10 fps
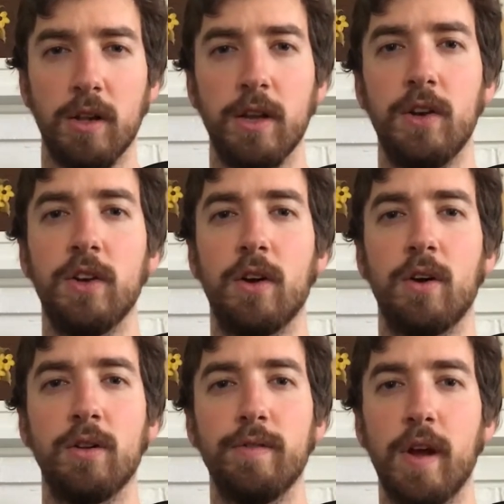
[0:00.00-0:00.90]

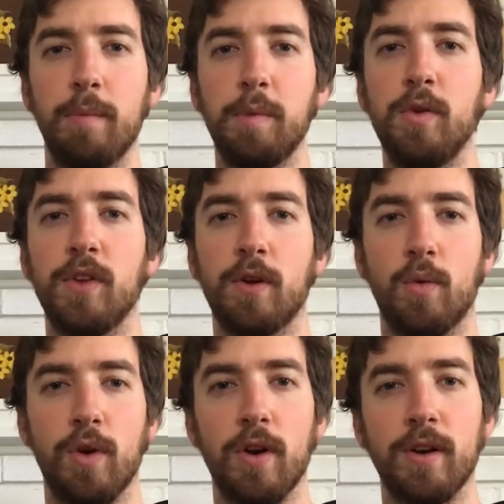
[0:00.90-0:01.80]
end-all of how music
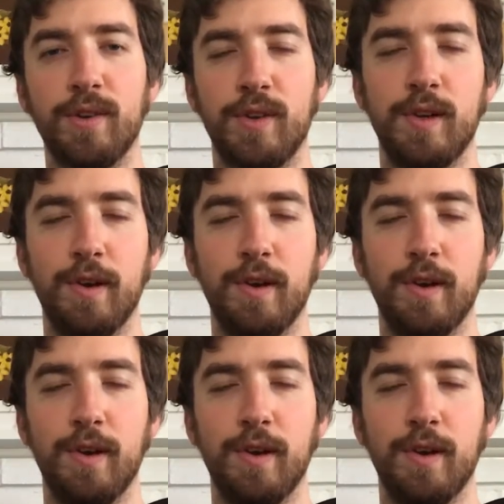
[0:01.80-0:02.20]
works,